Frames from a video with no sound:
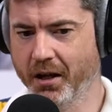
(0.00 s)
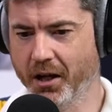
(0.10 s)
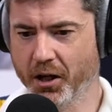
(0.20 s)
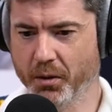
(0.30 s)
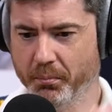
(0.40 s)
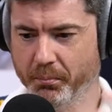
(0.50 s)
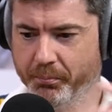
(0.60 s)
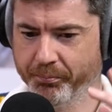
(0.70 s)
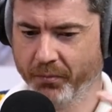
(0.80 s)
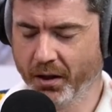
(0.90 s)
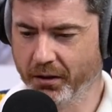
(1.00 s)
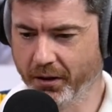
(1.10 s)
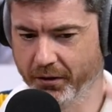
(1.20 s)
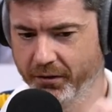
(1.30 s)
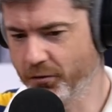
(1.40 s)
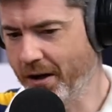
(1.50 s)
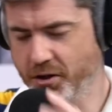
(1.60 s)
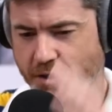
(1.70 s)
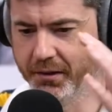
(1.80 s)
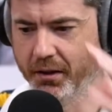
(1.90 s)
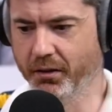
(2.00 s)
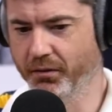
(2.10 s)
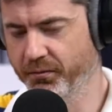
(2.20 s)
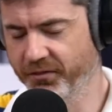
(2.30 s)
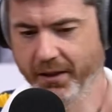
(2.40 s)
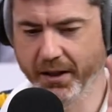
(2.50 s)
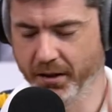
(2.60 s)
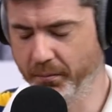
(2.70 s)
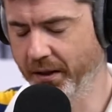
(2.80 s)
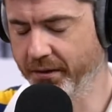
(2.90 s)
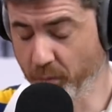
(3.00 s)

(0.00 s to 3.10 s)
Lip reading: like strategies and filling in place.